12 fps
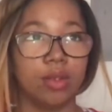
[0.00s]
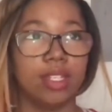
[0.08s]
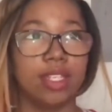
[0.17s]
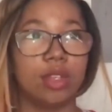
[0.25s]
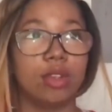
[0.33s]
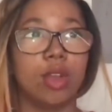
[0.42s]

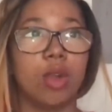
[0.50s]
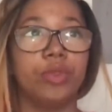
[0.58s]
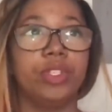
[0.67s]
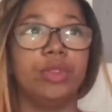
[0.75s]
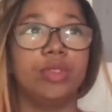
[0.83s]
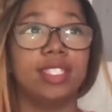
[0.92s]
you go
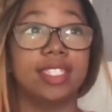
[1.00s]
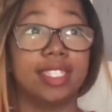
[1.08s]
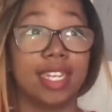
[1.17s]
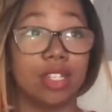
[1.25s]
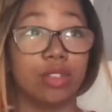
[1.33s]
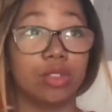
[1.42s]
to
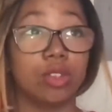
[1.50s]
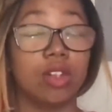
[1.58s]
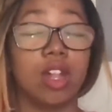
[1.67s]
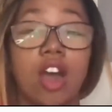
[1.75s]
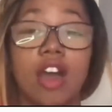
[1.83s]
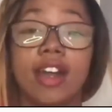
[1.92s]
schedule
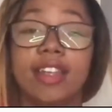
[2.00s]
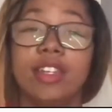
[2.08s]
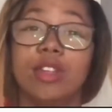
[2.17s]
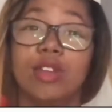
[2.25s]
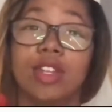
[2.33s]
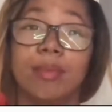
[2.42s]
on
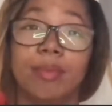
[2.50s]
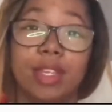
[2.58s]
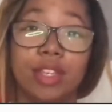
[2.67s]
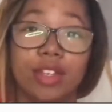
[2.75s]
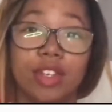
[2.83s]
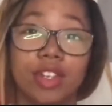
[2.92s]
your
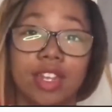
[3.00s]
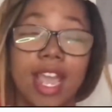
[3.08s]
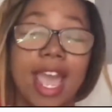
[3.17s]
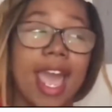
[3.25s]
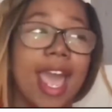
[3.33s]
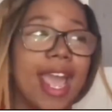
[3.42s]
computer
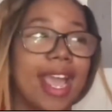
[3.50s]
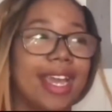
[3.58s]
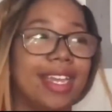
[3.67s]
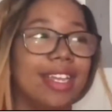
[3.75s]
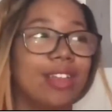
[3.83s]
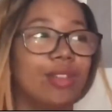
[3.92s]
and
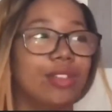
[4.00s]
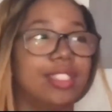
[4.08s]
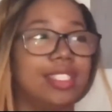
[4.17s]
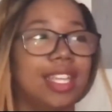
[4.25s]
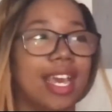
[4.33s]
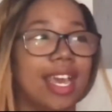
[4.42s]
it'll
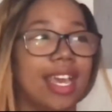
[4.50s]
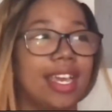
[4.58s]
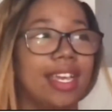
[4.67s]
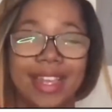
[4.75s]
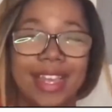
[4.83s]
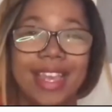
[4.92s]

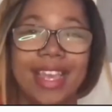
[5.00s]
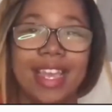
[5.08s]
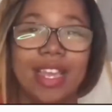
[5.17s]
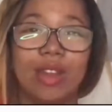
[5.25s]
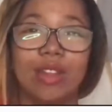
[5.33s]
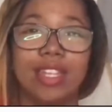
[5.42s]

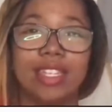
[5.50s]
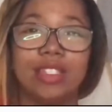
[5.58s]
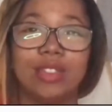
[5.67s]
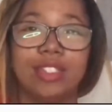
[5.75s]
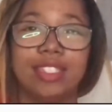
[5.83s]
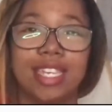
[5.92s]
let you
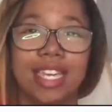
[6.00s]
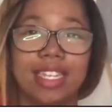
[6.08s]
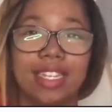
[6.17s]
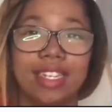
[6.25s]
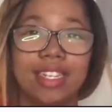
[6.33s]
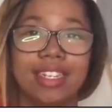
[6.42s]
set
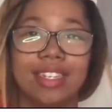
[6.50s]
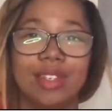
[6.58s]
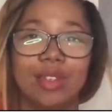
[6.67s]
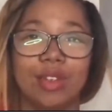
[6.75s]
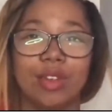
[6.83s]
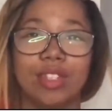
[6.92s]

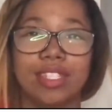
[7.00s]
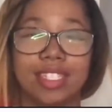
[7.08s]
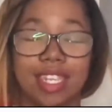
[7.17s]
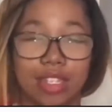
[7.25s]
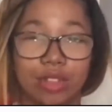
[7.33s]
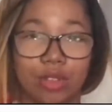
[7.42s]
your
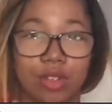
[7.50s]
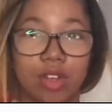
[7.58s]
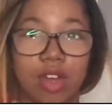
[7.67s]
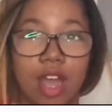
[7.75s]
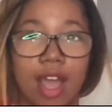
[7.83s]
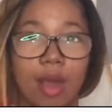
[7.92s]
schedule
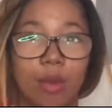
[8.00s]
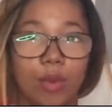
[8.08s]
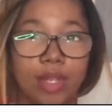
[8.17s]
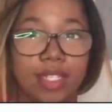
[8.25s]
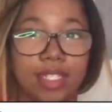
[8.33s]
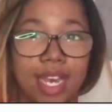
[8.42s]
at
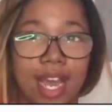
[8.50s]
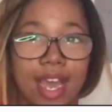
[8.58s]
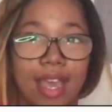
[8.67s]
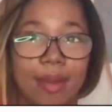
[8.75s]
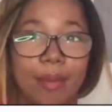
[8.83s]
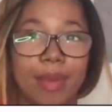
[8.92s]
what
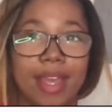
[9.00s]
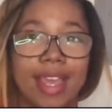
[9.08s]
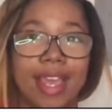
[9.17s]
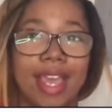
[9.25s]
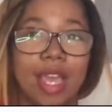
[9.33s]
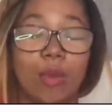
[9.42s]
time
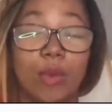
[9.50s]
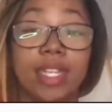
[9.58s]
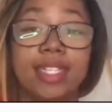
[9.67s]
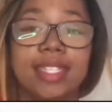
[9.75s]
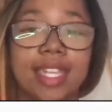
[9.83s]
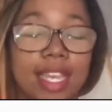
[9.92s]
and
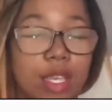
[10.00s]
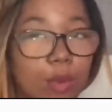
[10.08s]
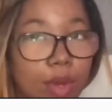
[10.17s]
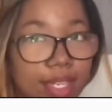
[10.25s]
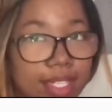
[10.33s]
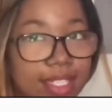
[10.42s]
what day you
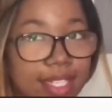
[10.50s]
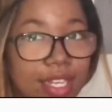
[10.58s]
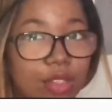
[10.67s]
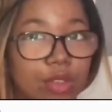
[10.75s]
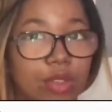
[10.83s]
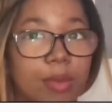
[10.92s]
want it
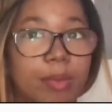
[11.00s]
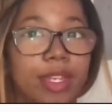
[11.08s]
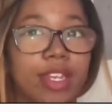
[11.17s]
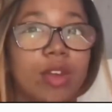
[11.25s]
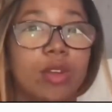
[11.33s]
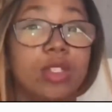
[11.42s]
scheduled, but
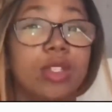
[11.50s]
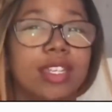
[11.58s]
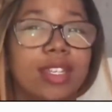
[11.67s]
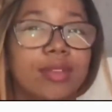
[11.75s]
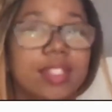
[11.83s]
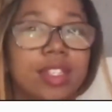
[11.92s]
it also
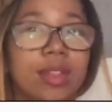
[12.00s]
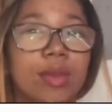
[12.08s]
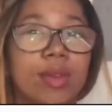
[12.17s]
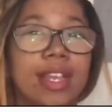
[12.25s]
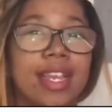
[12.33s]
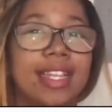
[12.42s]
gives you
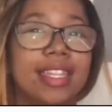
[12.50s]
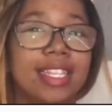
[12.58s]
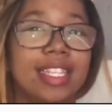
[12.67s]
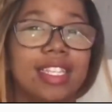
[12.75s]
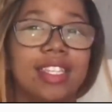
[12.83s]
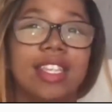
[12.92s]

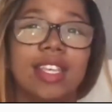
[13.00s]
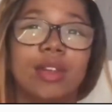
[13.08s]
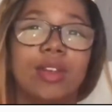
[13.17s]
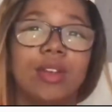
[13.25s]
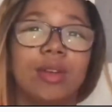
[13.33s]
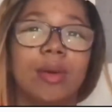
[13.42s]
this
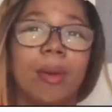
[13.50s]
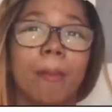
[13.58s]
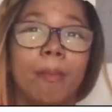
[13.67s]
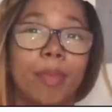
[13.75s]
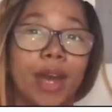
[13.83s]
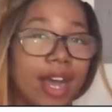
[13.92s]
little
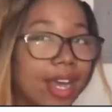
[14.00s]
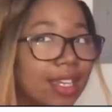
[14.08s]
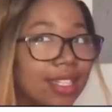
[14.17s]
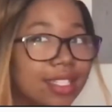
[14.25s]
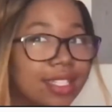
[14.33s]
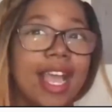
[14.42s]
box